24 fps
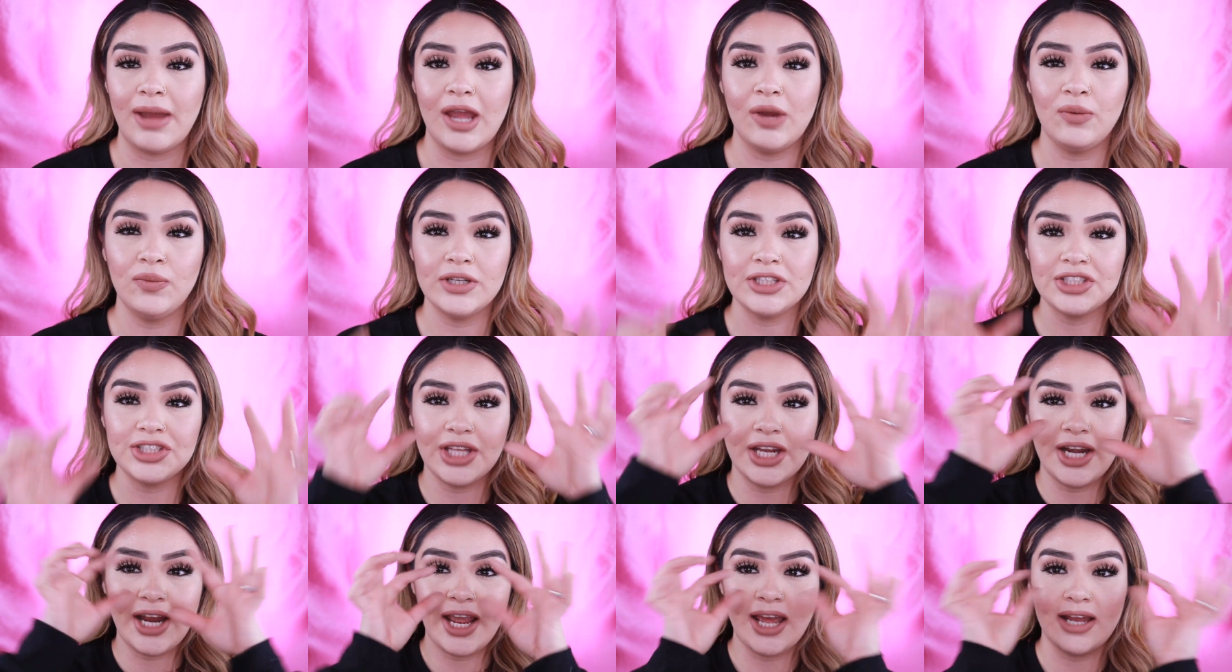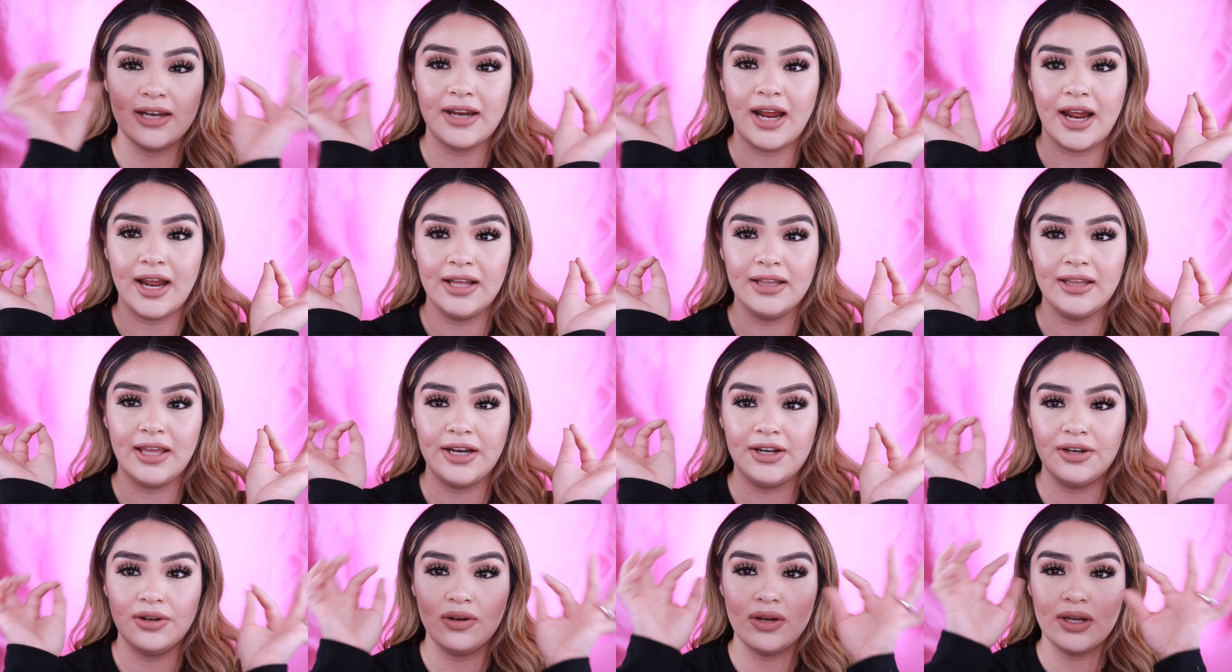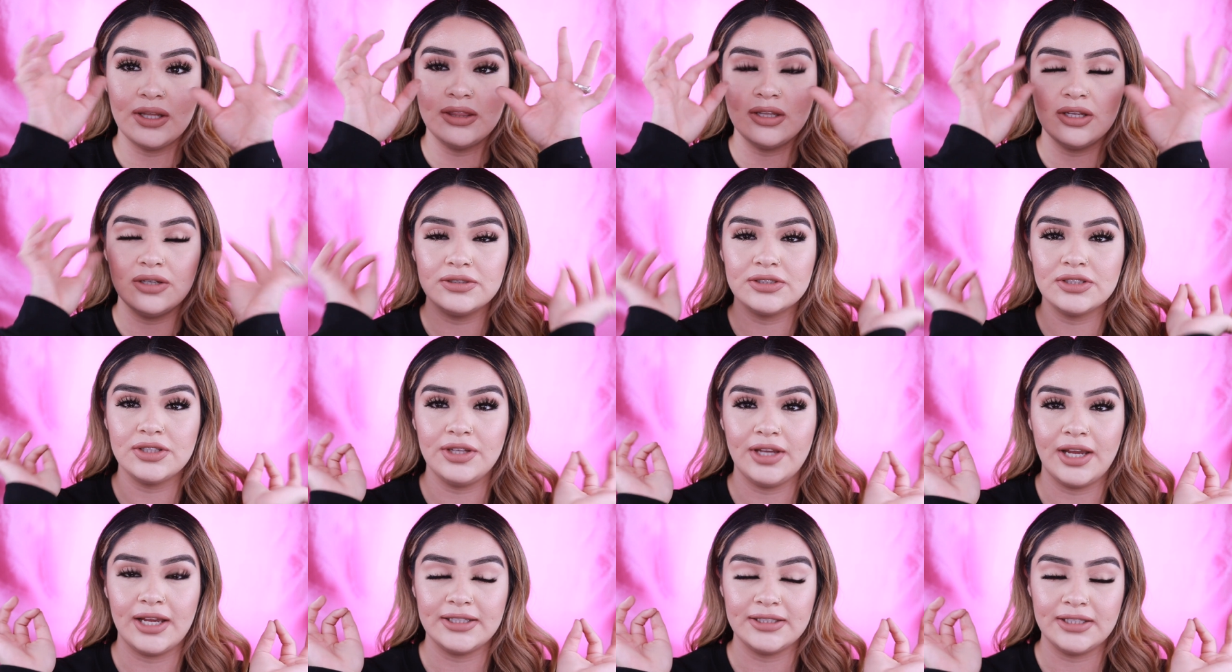I wish that I had eyeliner on those
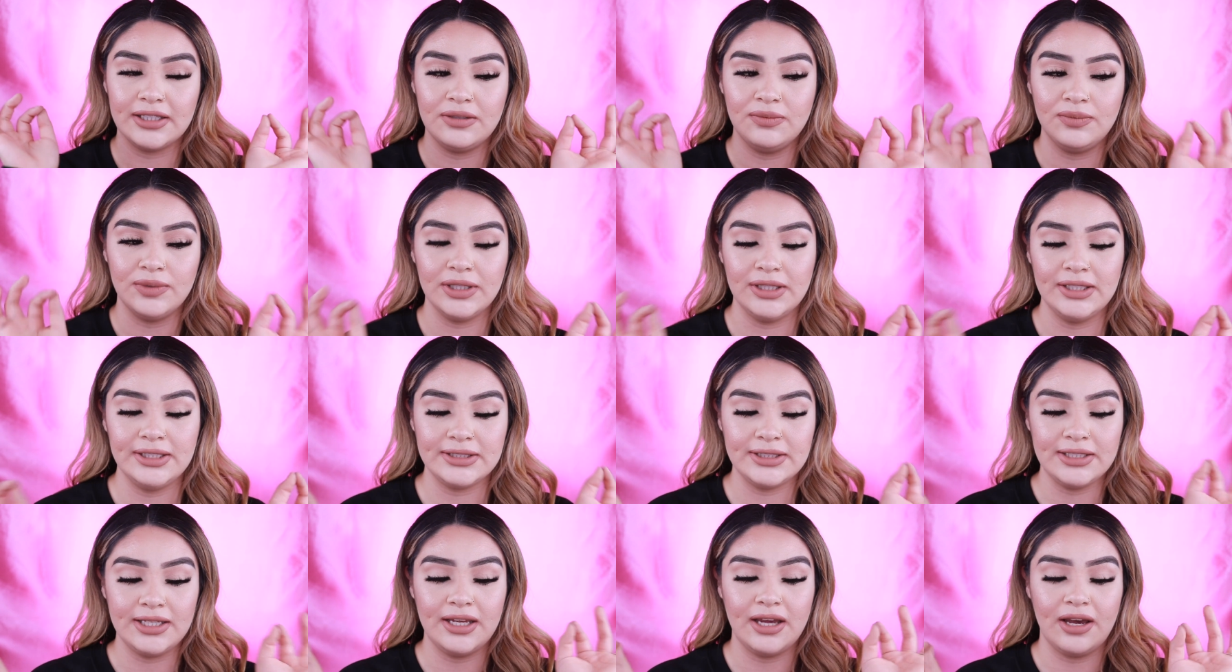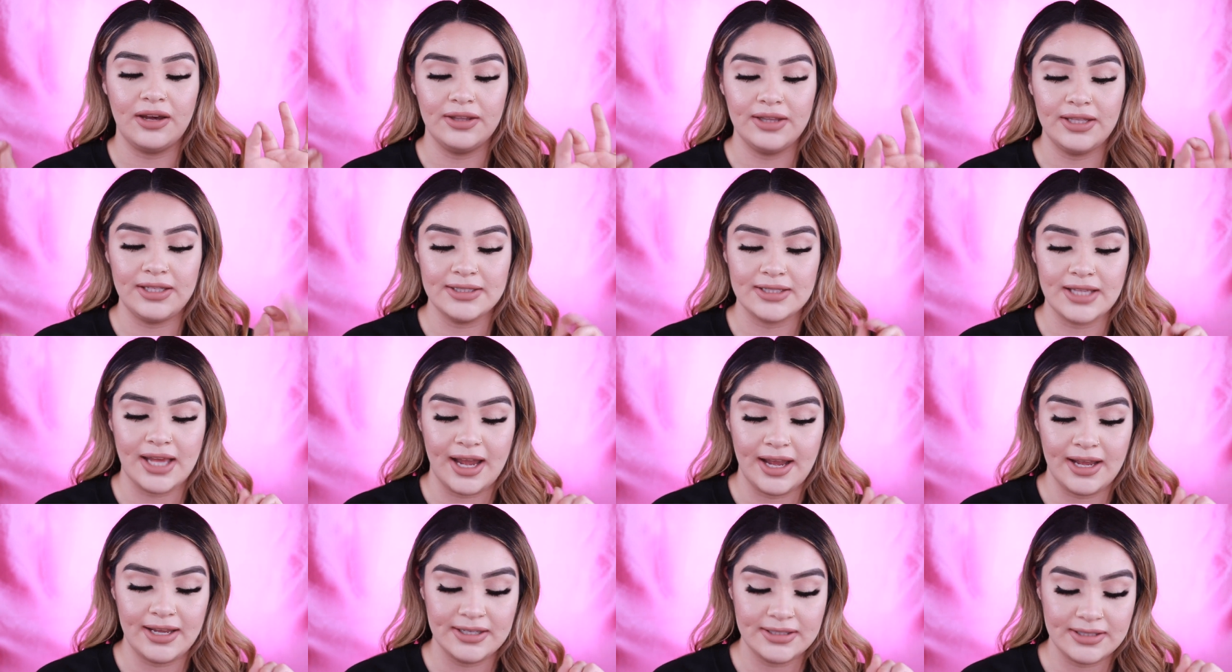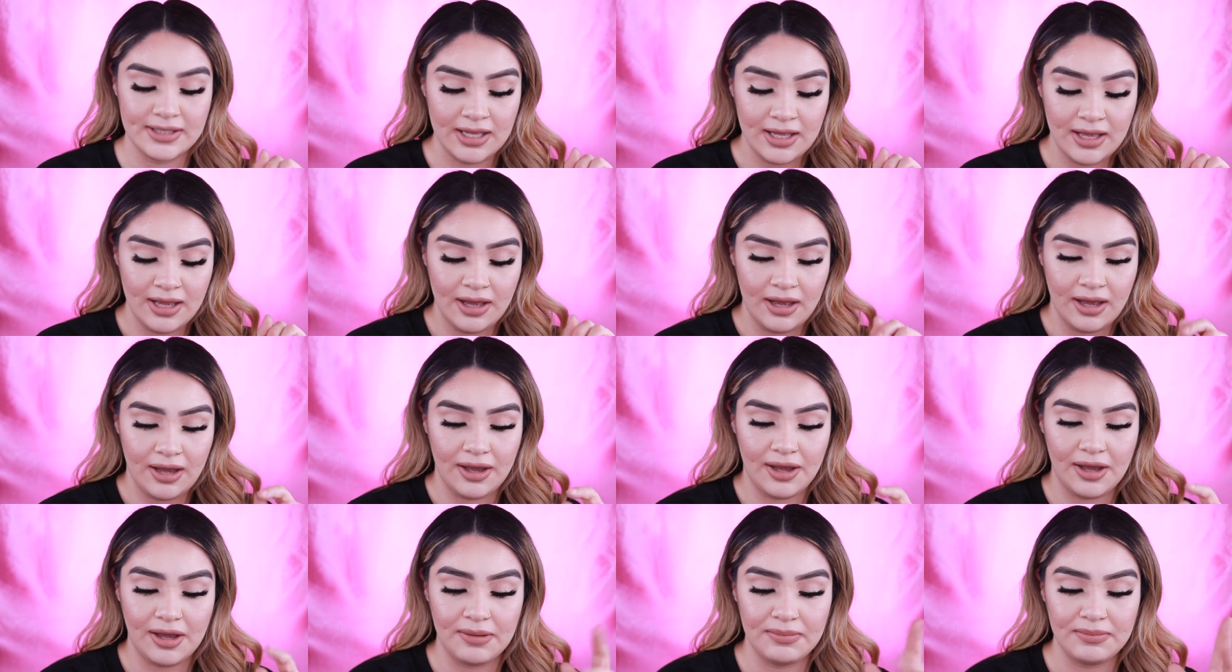so you guys can really see how these eyes,
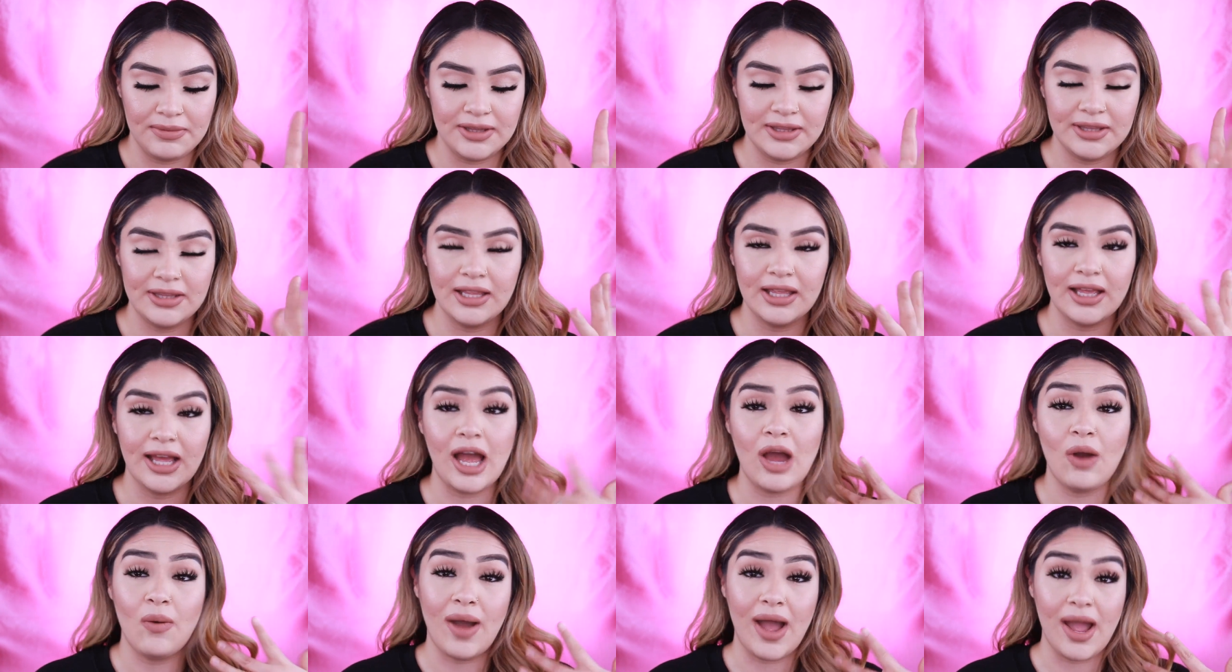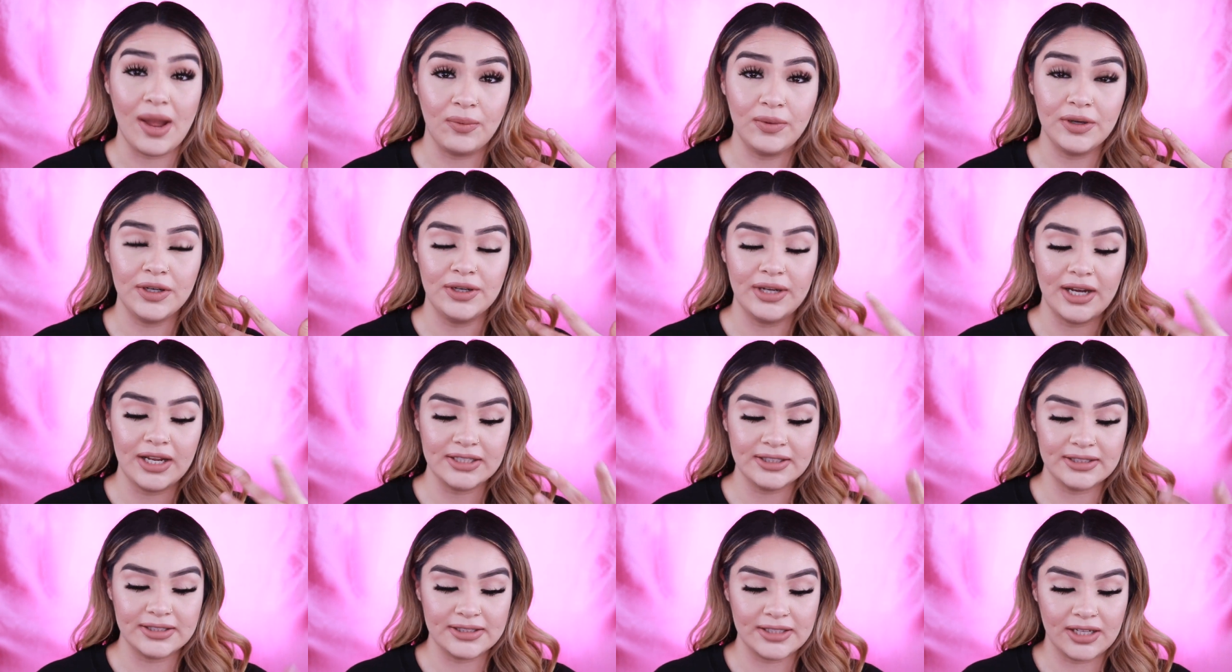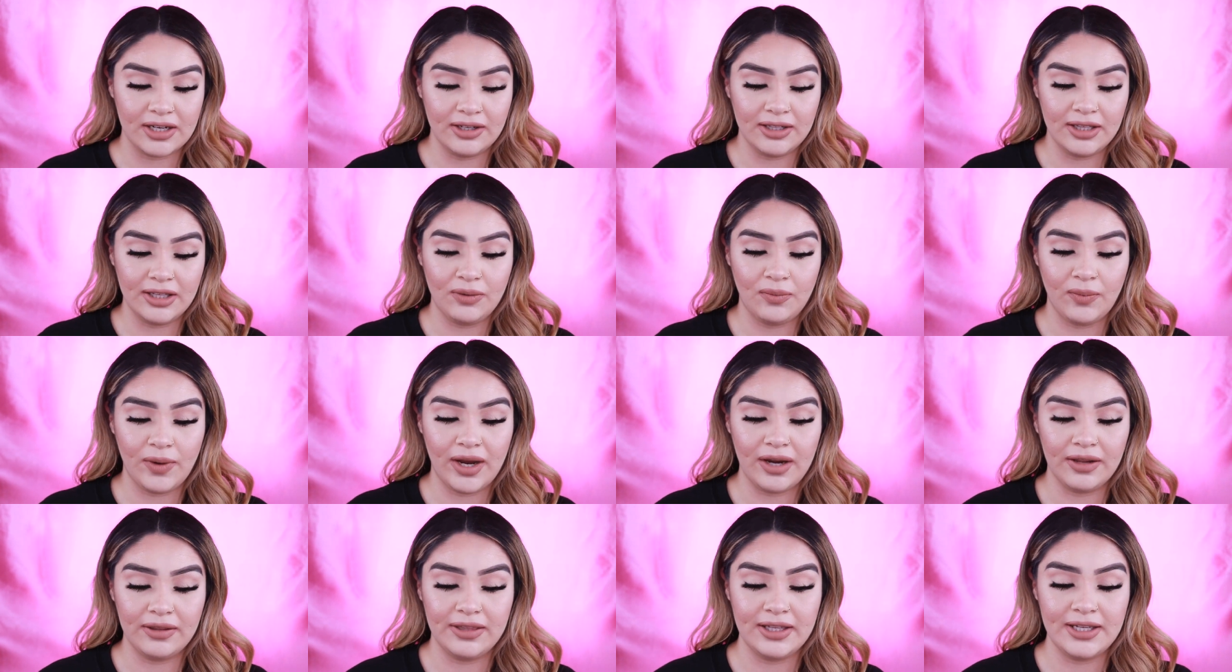um, how I would necessarily
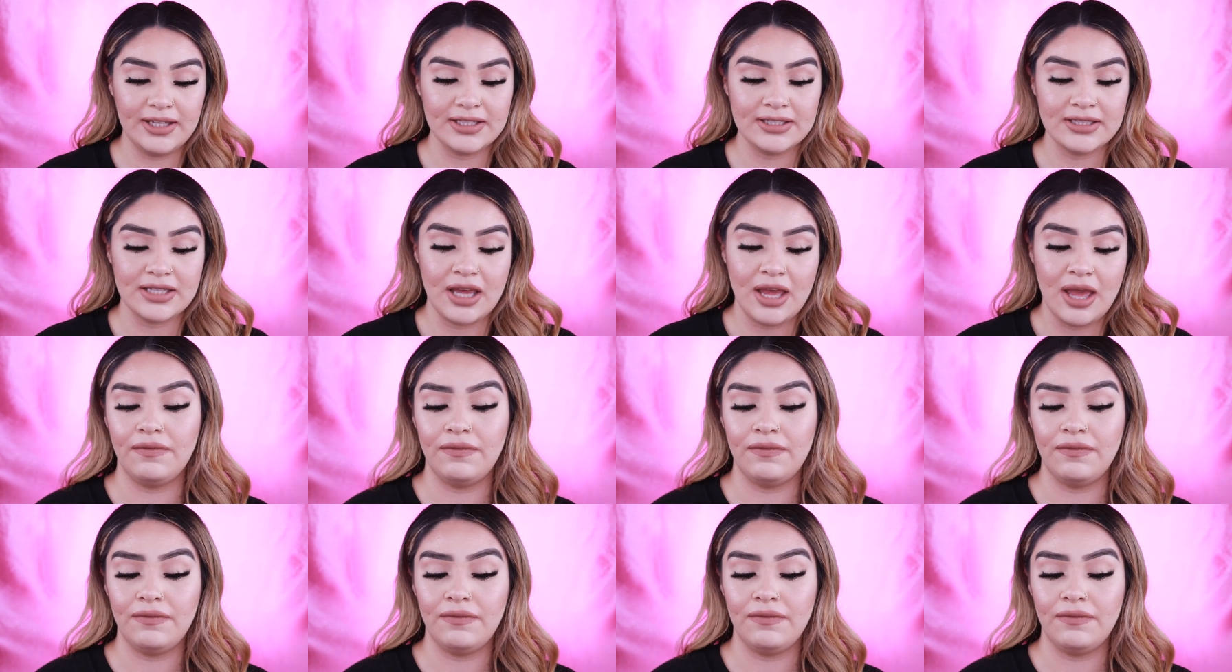wear these.